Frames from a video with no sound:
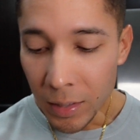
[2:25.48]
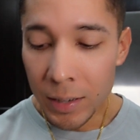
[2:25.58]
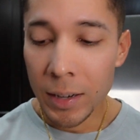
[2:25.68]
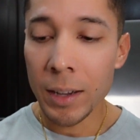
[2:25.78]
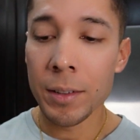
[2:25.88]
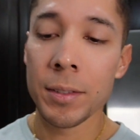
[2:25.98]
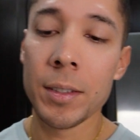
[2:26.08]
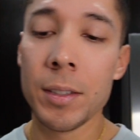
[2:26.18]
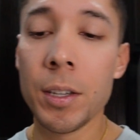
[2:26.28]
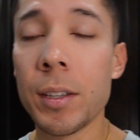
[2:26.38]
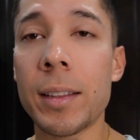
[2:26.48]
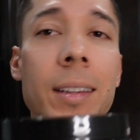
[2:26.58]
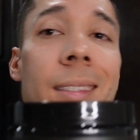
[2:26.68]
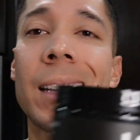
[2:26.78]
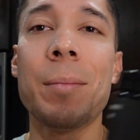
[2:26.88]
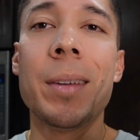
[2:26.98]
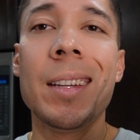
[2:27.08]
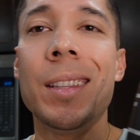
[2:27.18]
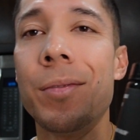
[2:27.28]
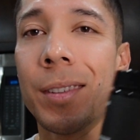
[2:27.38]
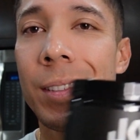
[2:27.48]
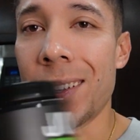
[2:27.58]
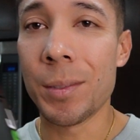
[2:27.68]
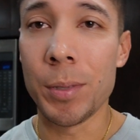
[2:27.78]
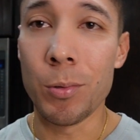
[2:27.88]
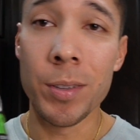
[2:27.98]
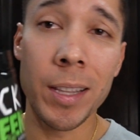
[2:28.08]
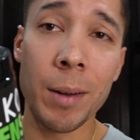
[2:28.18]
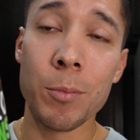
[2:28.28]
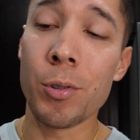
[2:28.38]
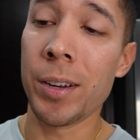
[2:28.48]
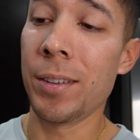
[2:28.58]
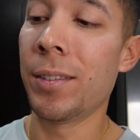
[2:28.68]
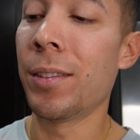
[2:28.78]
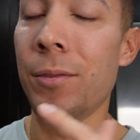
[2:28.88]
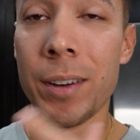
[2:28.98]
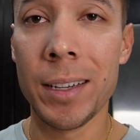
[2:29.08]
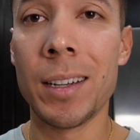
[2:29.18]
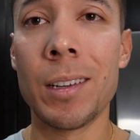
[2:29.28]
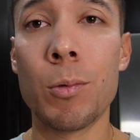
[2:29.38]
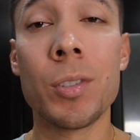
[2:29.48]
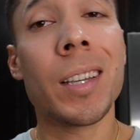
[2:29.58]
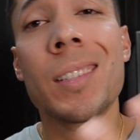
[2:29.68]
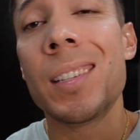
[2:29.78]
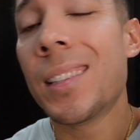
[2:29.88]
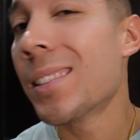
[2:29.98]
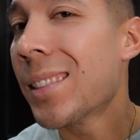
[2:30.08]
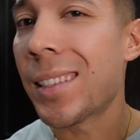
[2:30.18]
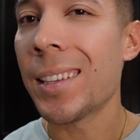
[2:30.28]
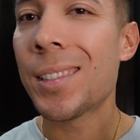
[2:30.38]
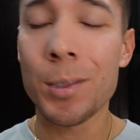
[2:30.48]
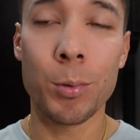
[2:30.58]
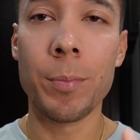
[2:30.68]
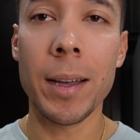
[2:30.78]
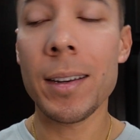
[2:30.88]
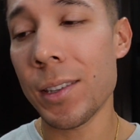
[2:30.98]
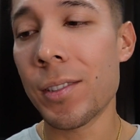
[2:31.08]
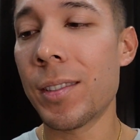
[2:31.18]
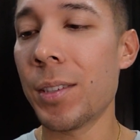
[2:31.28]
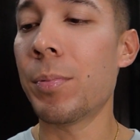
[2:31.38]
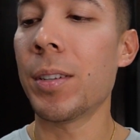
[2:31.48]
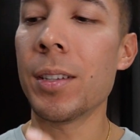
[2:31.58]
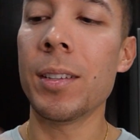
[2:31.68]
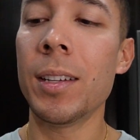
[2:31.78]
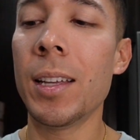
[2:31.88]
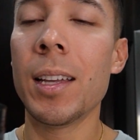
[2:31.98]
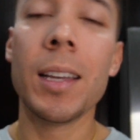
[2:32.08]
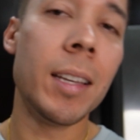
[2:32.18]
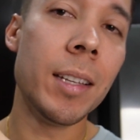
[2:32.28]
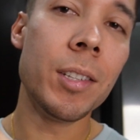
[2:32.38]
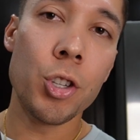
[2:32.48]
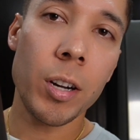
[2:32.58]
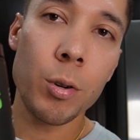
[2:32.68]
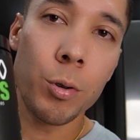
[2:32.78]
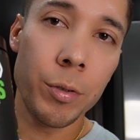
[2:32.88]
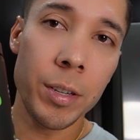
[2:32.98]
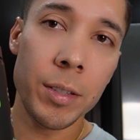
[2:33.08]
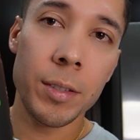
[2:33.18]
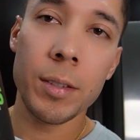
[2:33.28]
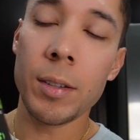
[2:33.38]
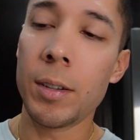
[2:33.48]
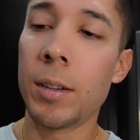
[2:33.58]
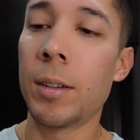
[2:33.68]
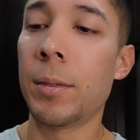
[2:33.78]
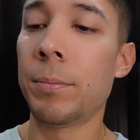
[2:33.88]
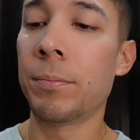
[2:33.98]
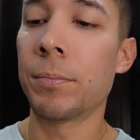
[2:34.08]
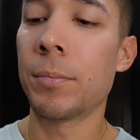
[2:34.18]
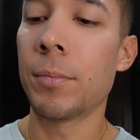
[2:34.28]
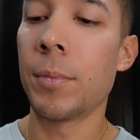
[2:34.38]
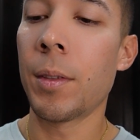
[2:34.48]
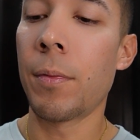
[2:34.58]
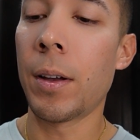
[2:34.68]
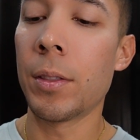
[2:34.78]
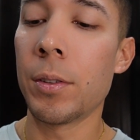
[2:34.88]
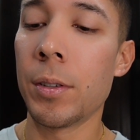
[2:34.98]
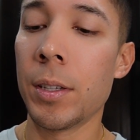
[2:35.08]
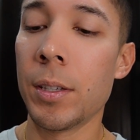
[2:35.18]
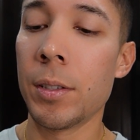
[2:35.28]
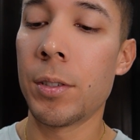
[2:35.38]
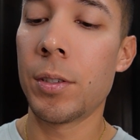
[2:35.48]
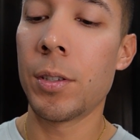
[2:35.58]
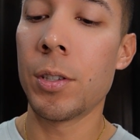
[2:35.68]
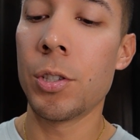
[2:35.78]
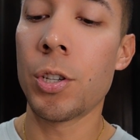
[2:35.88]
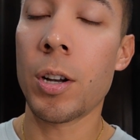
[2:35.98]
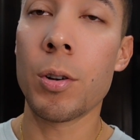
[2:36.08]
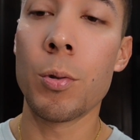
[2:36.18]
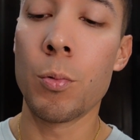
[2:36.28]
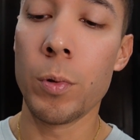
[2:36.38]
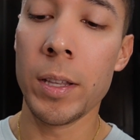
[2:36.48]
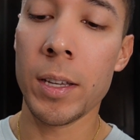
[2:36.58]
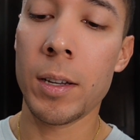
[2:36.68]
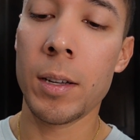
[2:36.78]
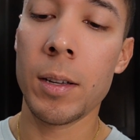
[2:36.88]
Now, you get, there's like many different styles, but the one that I'm trying right now, which actually doesn't taste too bad, it actually tastes pretty good, is Jocko Greens. The founder is Jocko Willink